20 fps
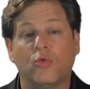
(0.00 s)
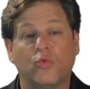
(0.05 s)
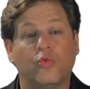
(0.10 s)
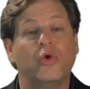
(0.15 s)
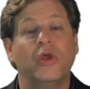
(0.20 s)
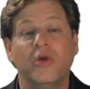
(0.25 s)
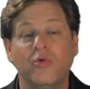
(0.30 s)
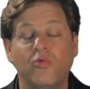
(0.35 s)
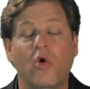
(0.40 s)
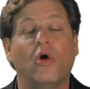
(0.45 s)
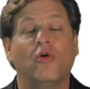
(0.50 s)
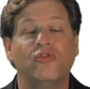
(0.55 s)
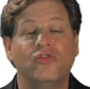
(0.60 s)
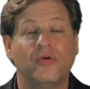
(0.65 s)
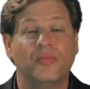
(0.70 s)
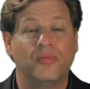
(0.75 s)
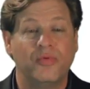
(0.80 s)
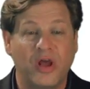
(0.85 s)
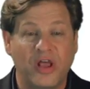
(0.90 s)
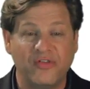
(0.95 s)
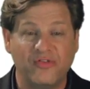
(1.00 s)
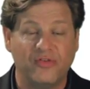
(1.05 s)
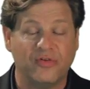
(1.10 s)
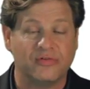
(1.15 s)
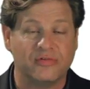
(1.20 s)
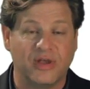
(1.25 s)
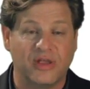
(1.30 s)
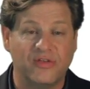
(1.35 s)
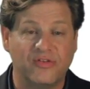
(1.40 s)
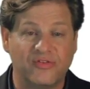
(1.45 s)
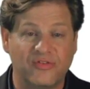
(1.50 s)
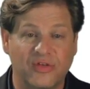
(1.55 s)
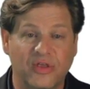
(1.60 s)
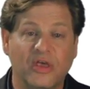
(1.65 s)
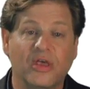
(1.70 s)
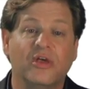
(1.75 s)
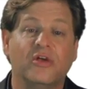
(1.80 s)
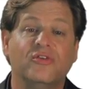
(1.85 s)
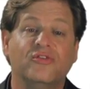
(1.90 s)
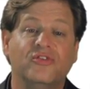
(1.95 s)
rewrote the press release
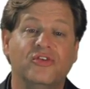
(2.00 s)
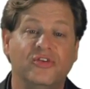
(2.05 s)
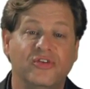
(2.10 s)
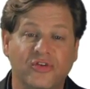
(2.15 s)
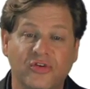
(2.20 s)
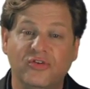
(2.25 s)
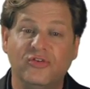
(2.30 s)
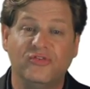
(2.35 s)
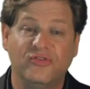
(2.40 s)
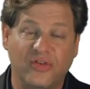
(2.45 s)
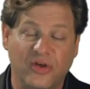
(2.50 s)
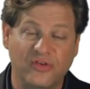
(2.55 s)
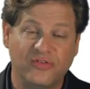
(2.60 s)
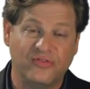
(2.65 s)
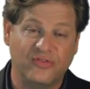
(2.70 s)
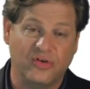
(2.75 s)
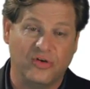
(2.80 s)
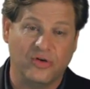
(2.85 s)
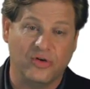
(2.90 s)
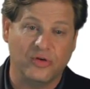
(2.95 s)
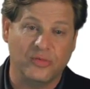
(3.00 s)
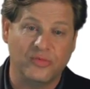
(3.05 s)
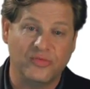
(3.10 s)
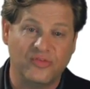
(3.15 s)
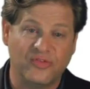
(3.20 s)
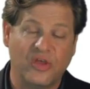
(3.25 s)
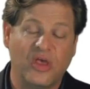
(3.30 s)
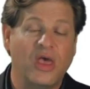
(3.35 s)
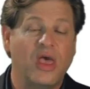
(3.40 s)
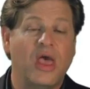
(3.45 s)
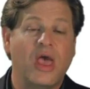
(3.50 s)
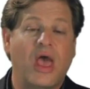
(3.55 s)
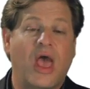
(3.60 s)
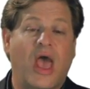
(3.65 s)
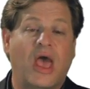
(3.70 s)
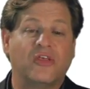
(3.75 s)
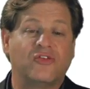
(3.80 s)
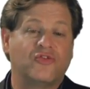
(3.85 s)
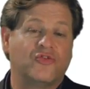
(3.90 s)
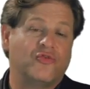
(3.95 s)
to use those terms
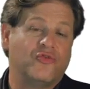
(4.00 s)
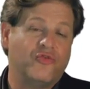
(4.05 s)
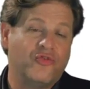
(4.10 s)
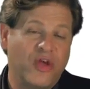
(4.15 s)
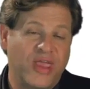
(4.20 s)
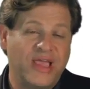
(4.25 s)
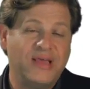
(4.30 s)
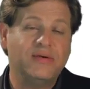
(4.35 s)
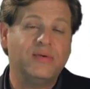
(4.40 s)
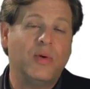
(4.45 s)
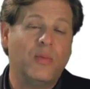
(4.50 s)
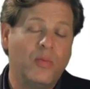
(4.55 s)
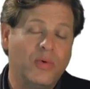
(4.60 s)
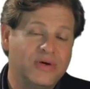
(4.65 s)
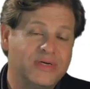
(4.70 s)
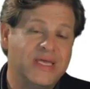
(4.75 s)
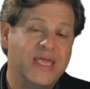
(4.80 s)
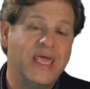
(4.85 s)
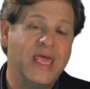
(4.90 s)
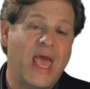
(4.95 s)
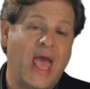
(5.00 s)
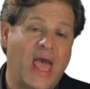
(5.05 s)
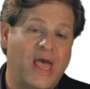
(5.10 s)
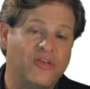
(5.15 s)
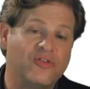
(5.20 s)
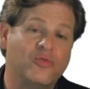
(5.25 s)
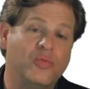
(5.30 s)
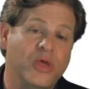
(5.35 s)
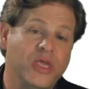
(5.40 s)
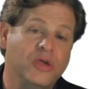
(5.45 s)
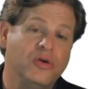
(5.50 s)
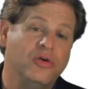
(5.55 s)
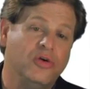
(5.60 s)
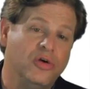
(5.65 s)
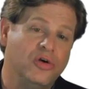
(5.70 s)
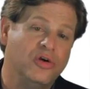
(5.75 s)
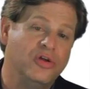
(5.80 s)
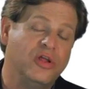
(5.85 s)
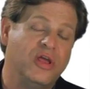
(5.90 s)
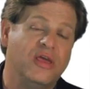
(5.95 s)
as frequently as we
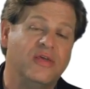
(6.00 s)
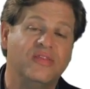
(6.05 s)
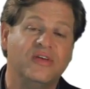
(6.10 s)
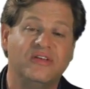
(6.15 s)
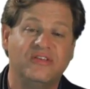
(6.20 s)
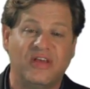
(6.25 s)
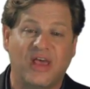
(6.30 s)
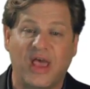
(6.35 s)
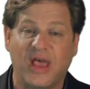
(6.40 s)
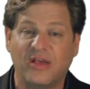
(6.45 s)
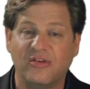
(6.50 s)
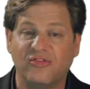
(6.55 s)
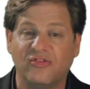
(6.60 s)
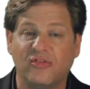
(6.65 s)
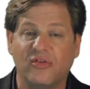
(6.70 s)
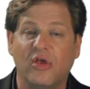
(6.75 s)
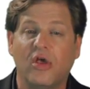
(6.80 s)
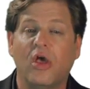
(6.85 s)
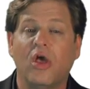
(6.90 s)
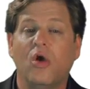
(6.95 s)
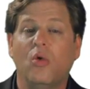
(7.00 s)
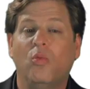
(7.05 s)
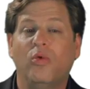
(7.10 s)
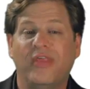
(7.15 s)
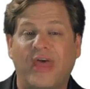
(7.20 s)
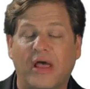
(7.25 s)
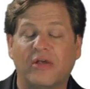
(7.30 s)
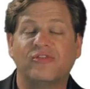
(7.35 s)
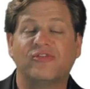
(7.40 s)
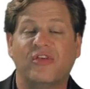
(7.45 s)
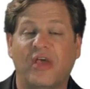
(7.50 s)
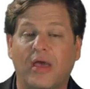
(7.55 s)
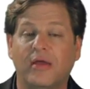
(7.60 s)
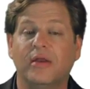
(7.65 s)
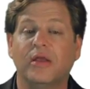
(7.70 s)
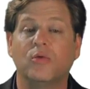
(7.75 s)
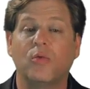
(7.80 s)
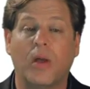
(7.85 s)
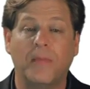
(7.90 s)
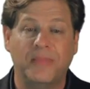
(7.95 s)
could in the text without
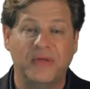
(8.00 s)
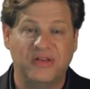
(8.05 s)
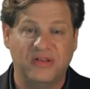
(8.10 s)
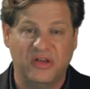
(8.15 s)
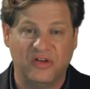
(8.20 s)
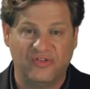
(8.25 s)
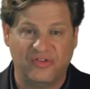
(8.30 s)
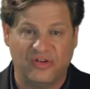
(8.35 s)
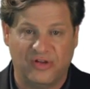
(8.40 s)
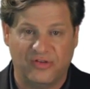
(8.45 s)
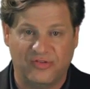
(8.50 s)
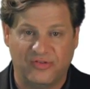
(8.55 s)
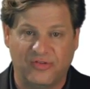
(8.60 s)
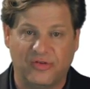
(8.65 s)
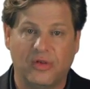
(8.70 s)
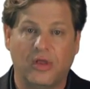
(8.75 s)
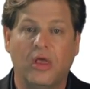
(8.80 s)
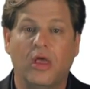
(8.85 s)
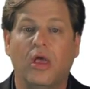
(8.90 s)
sounding repetitious.